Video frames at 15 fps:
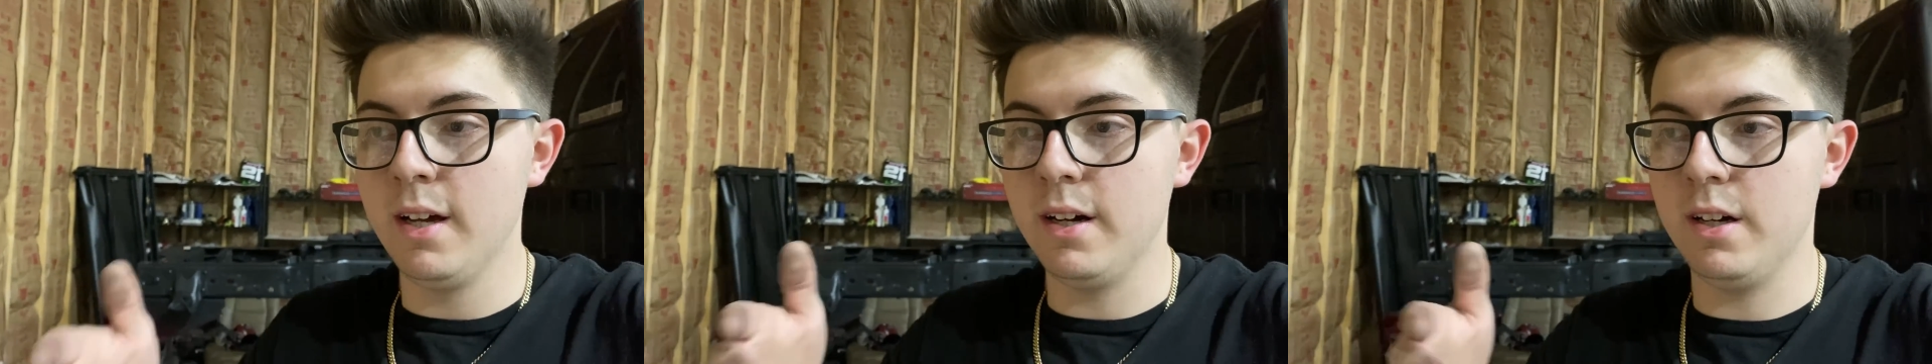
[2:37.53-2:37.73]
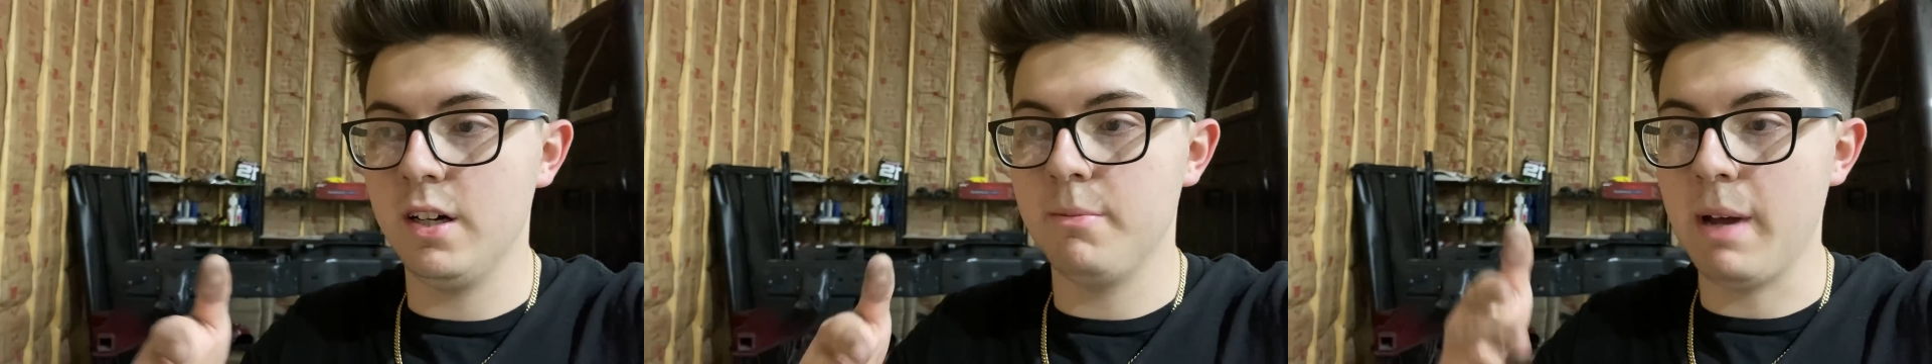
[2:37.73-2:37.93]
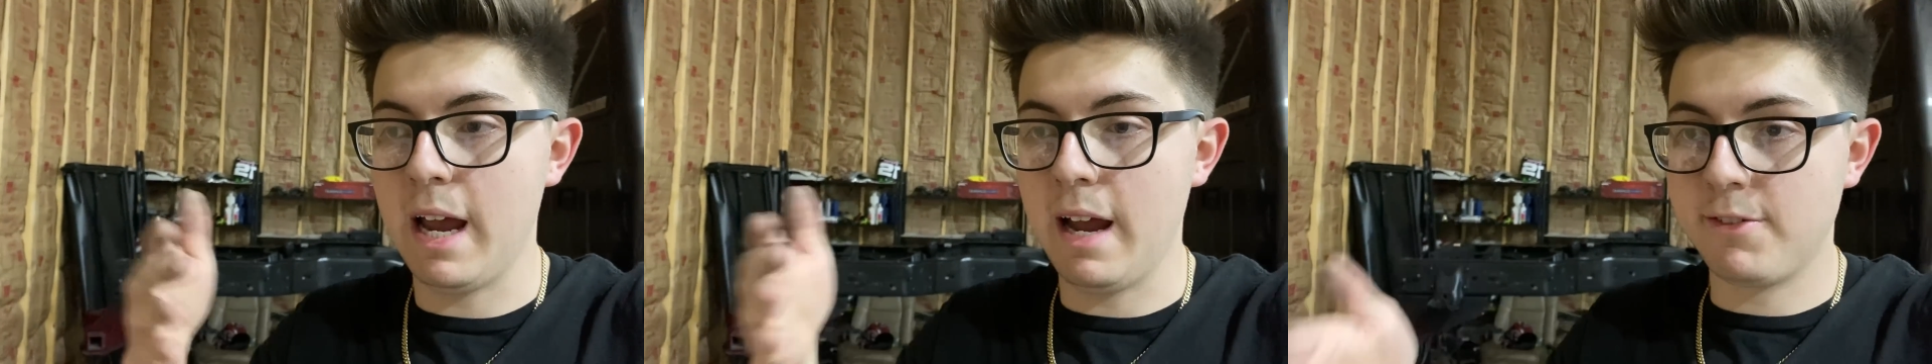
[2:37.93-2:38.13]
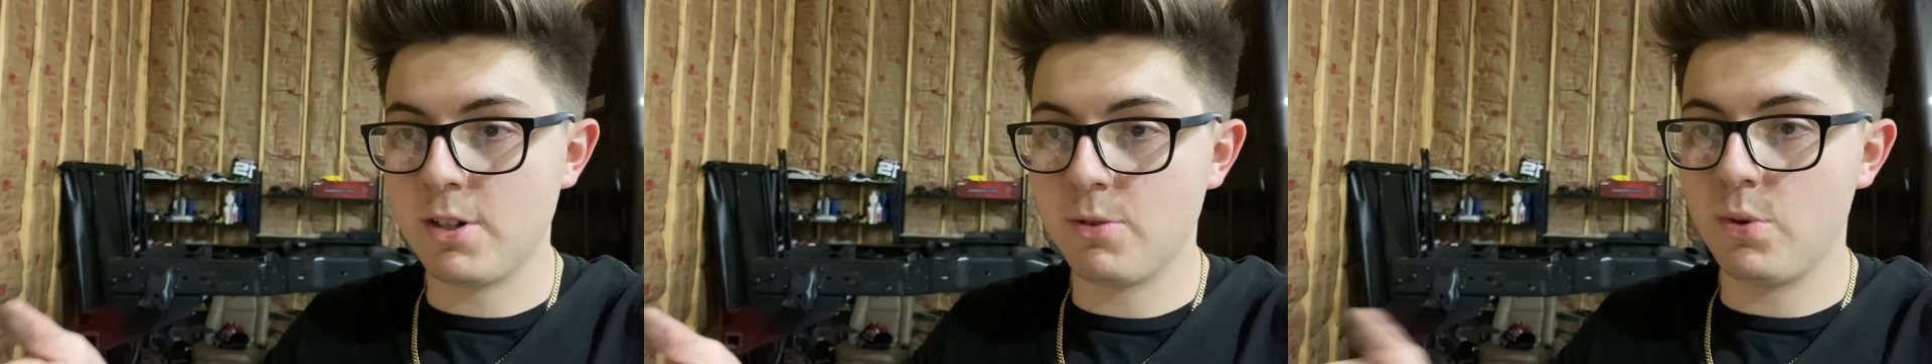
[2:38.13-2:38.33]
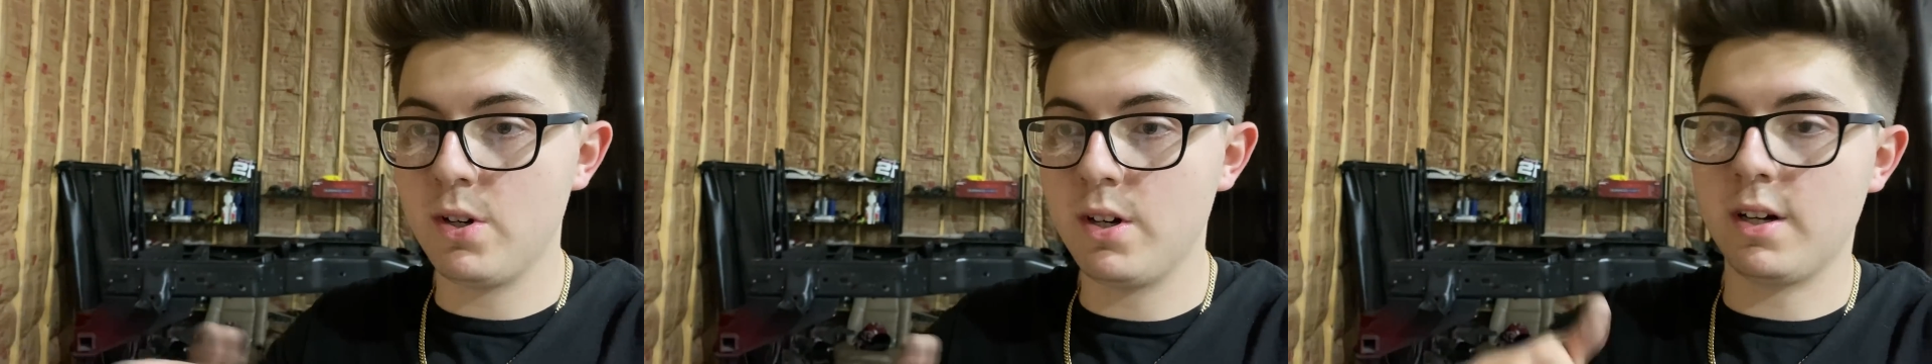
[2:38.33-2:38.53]
after
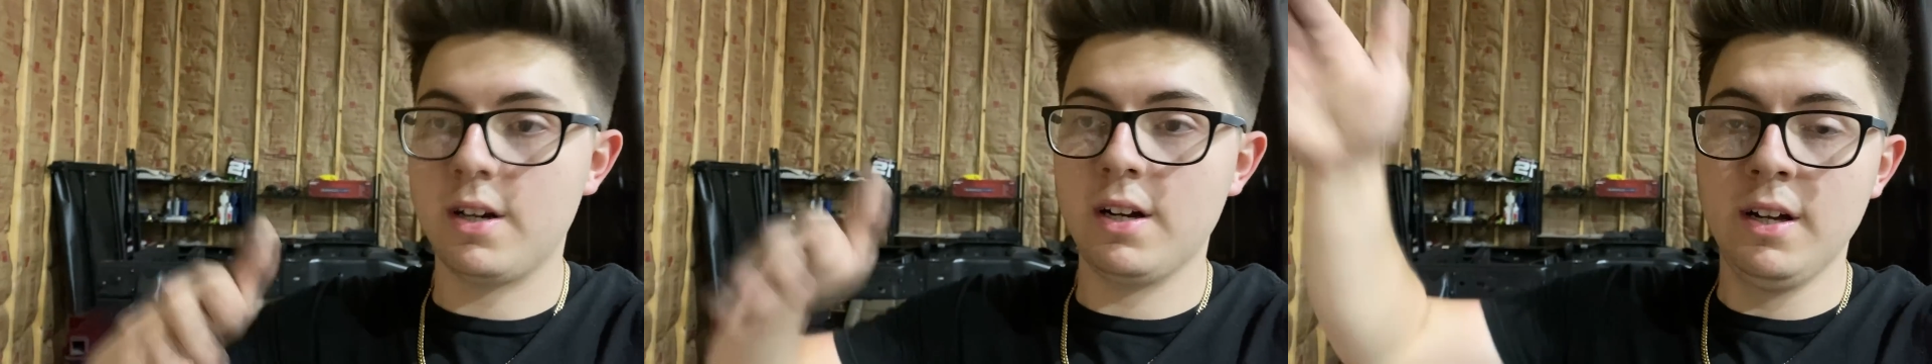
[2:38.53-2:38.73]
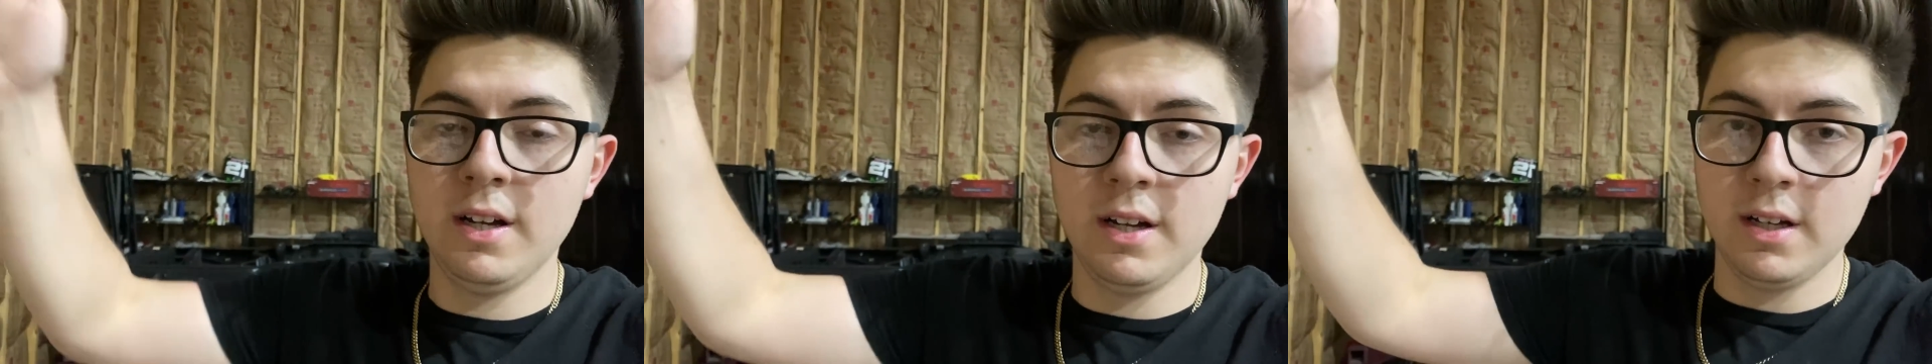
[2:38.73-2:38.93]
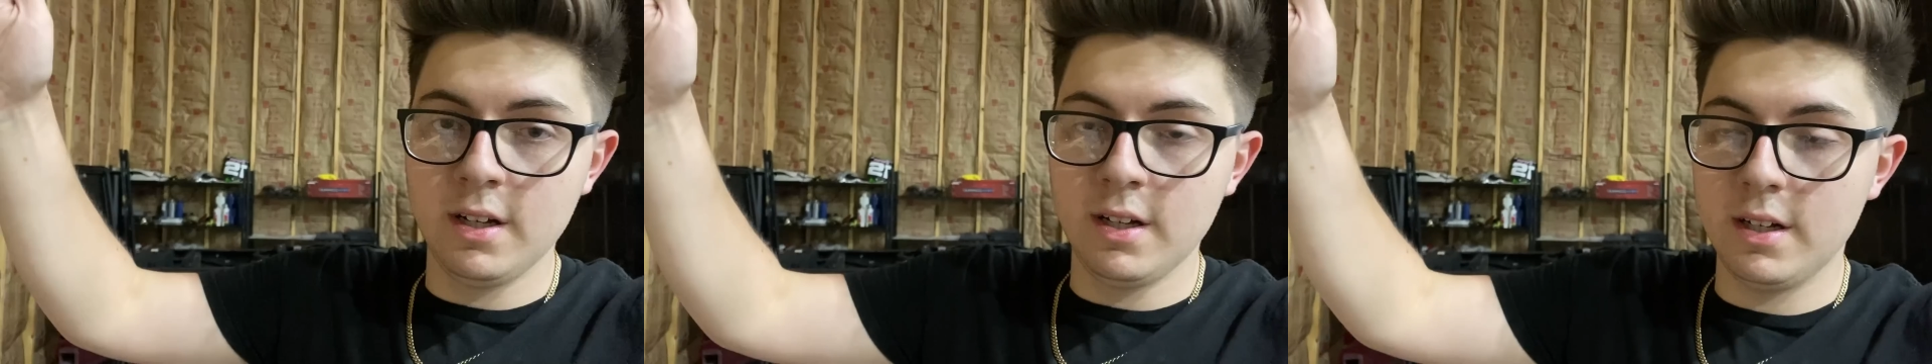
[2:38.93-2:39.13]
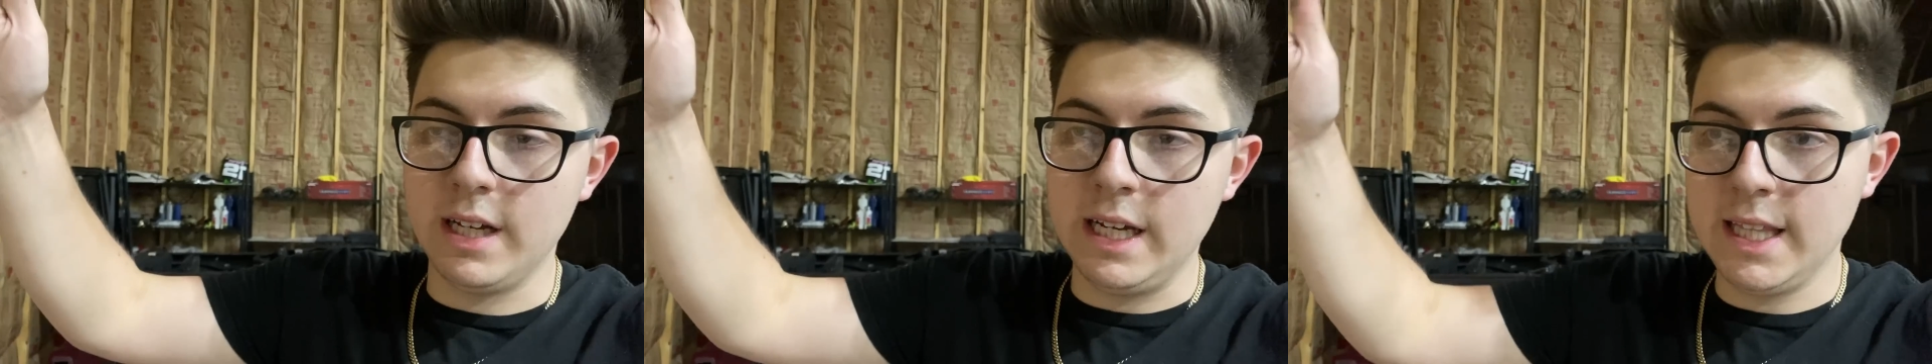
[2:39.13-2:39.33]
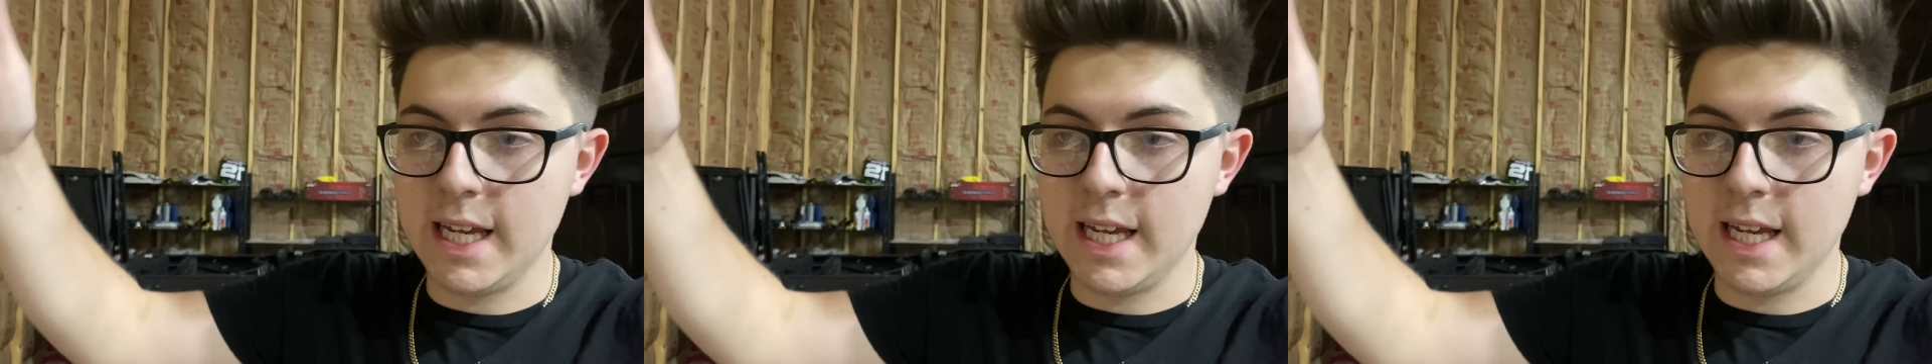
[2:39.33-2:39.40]
work in